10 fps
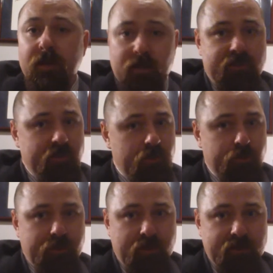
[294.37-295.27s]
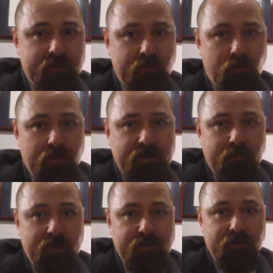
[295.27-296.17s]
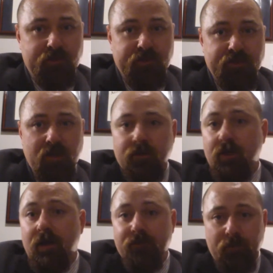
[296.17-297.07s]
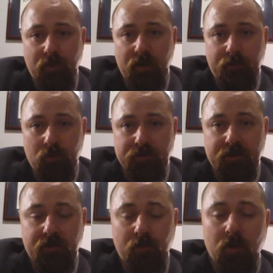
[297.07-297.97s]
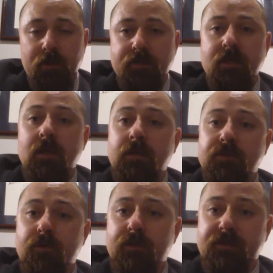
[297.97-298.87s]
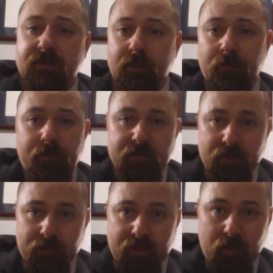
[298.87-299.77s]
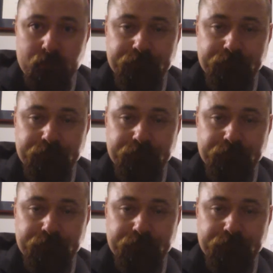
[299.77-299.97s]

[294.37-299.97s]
consider joint custody where it's in the best interest of the child, not even upon the motion of the parties. So this is something that's coming down.